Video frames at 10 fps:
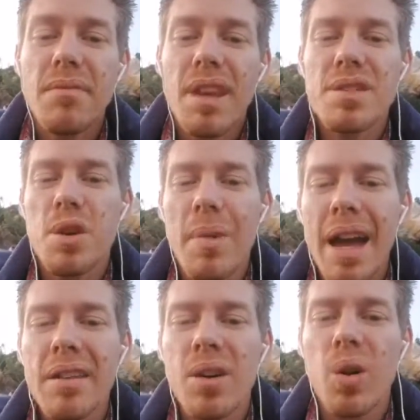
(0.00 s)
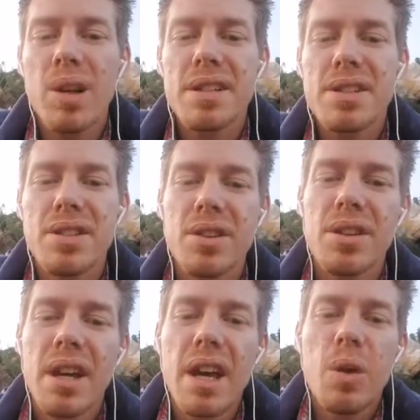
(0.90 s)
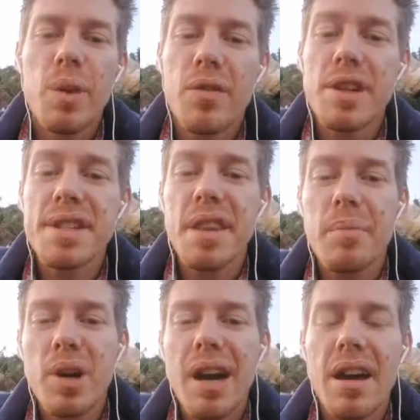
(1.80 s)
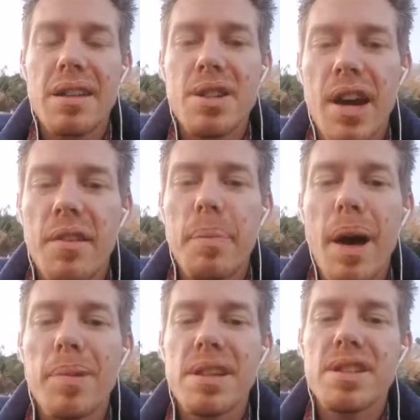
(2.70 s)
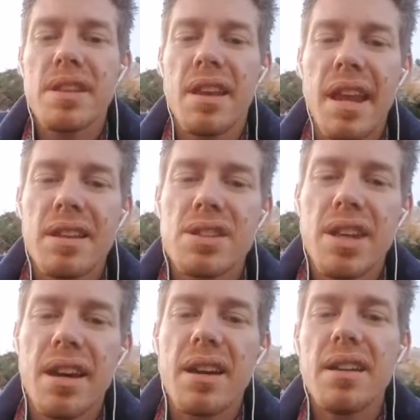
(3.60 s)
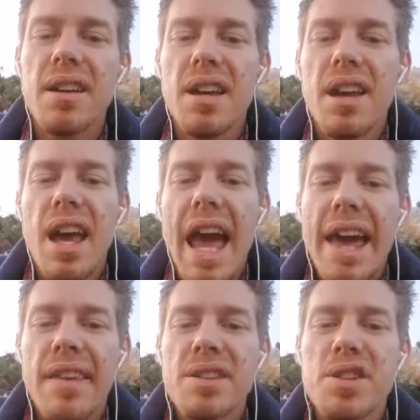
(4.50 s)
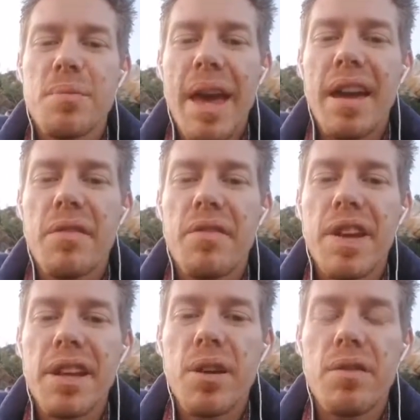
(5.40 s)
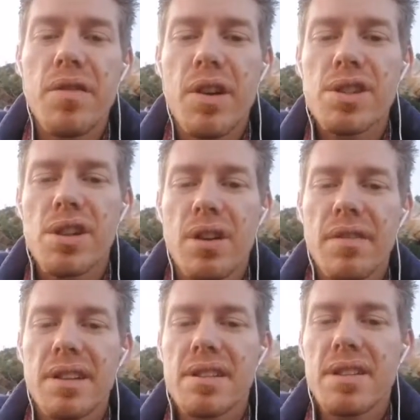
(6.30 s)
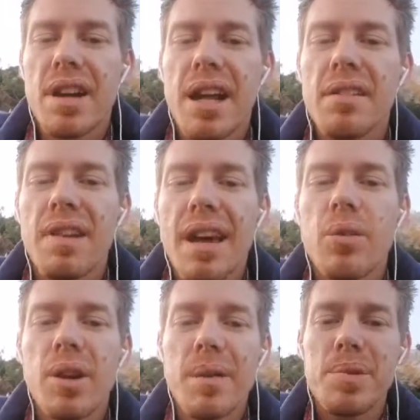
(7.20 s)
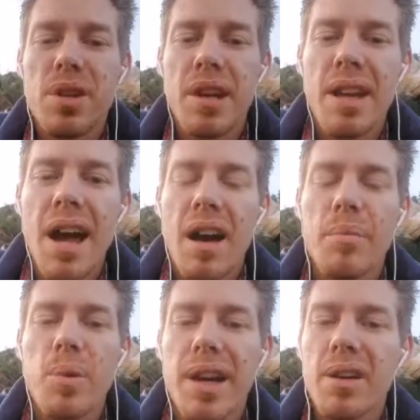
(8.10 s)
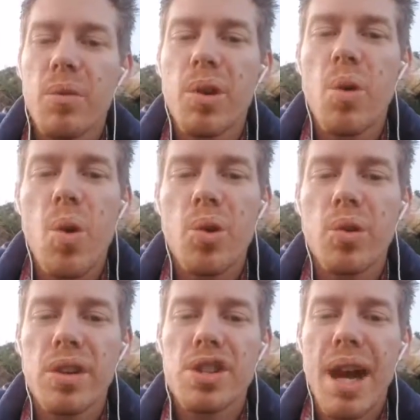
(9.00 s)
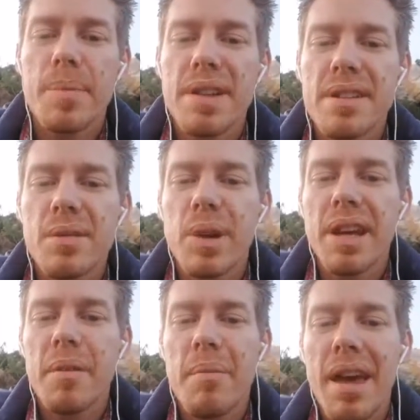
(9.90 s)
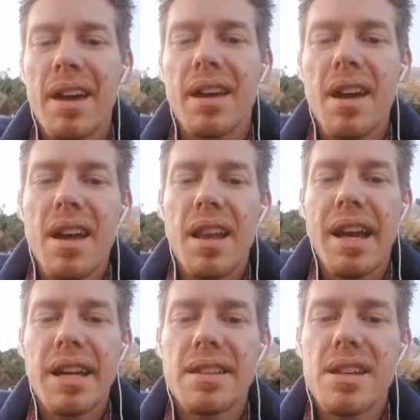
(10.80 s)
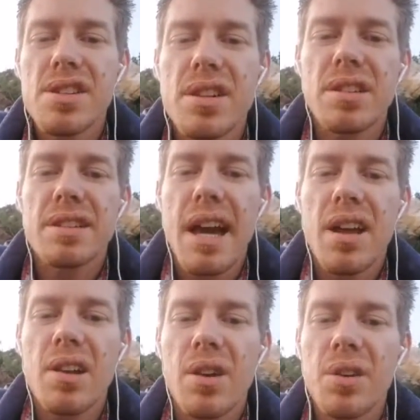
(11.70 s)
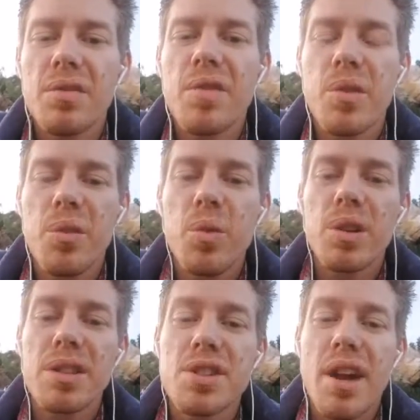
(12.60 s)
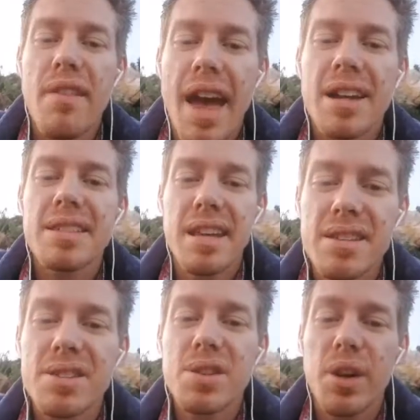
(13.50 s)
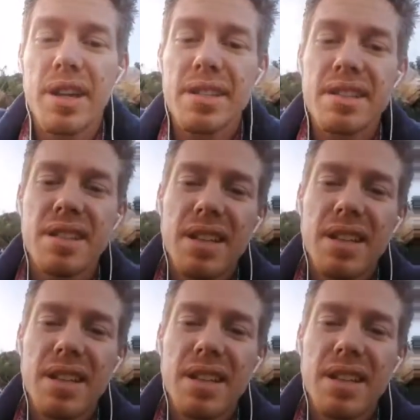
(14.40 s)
So my goal is we've written the book out, is to have it published in the next year, and then to make a video version of it. So kind of like what I'm doing now, but we're going to record all the chapters and we're going to make like a digital download for the world to have access to it.